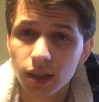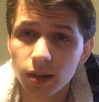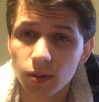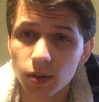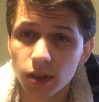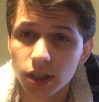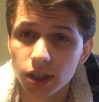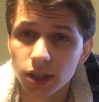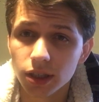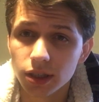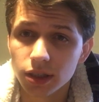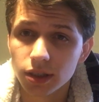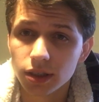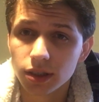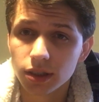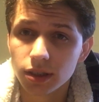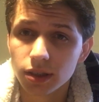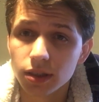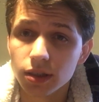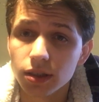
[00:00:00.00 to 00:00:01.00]
which
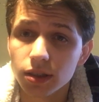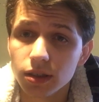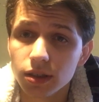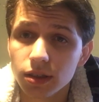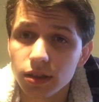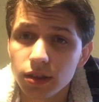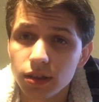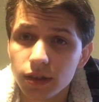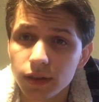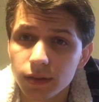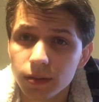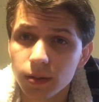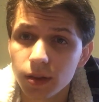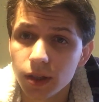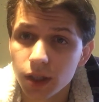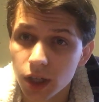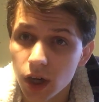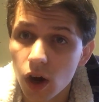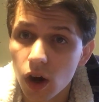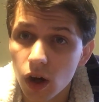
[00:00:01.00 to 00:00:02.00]
is
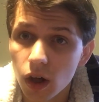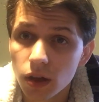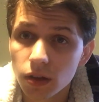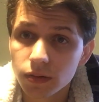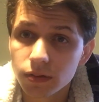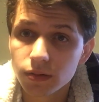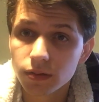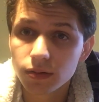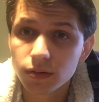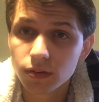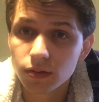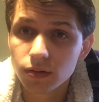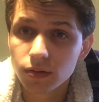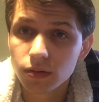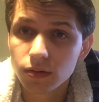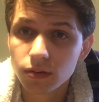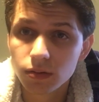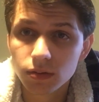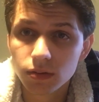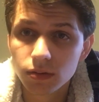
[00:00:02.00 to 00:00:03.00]
the all.
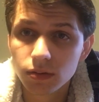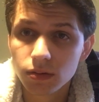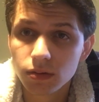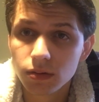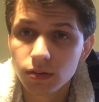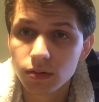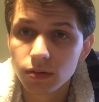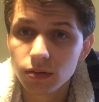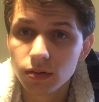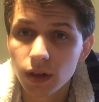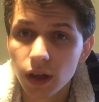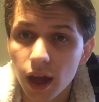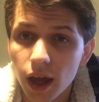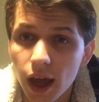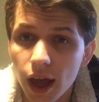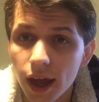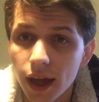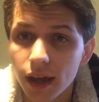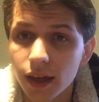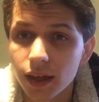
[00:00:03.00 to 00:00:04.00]

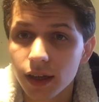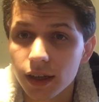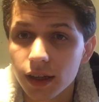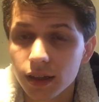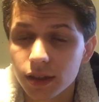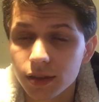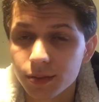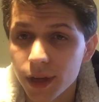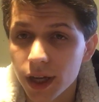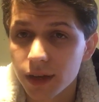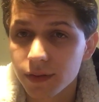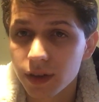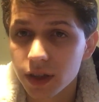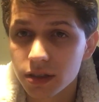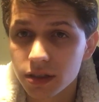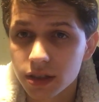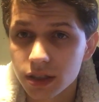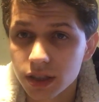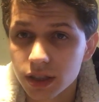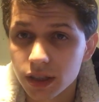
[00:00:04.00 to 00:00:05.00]
and is
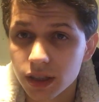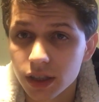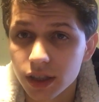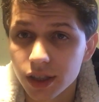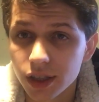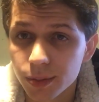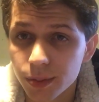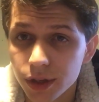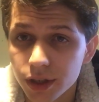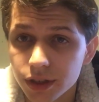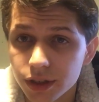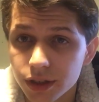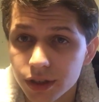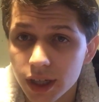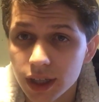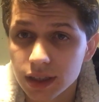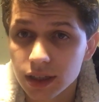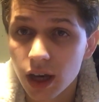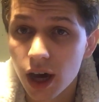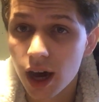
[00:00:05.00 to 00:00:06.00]
manifested in each person
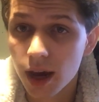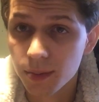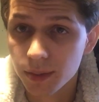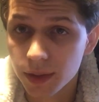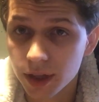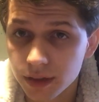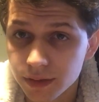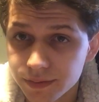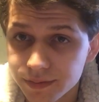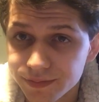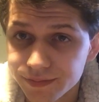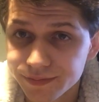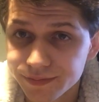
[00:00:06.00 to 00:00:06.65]
as Atman,